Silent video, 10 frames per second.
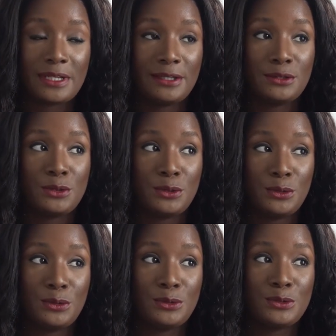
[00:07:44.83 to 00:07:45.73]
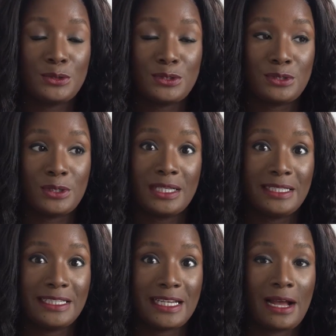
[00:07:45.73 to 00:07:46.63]
and to
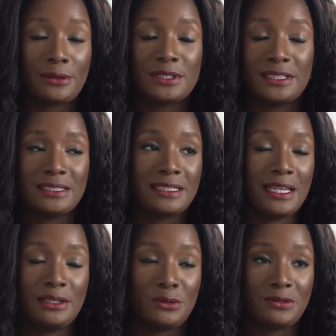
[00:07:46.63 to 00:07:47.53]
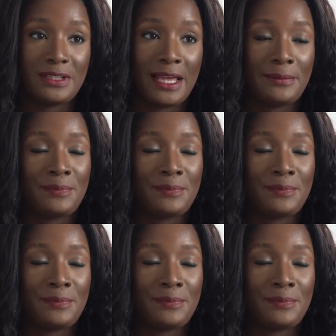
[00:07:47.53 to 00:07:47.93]
clean it out and all of that.